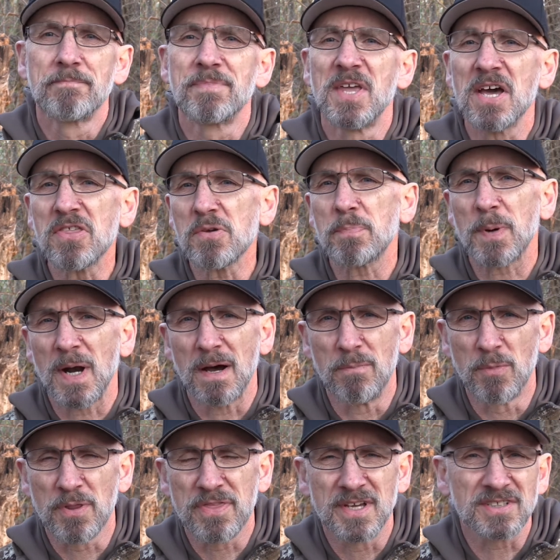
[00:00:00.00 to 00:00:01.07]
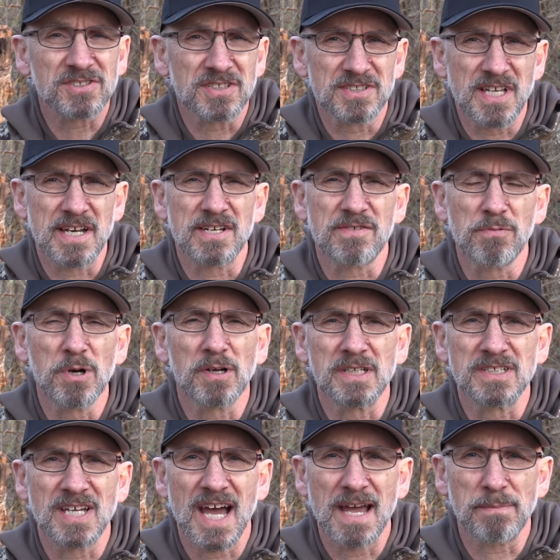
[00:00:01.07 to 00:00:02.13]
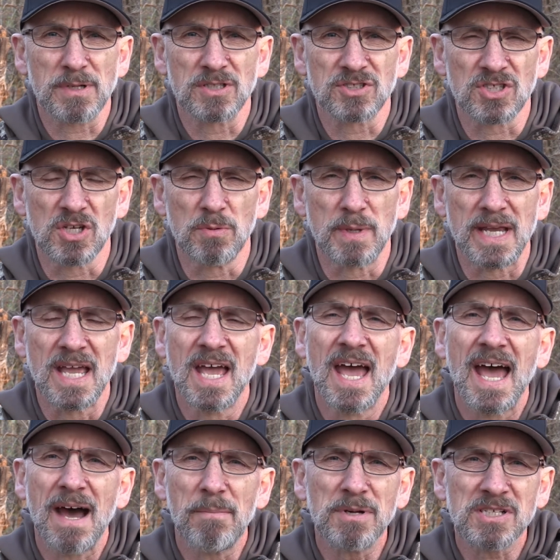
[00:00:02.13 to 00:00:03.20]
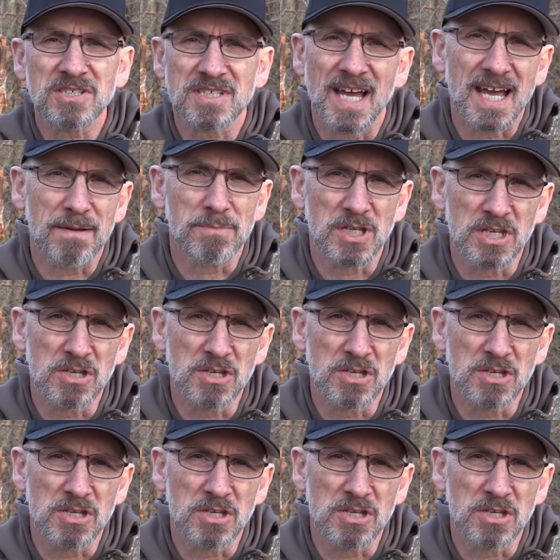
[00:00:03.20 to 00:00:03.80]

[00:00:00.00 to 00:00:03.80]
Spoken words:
The other problem with this is that it's really time consuming. How much time do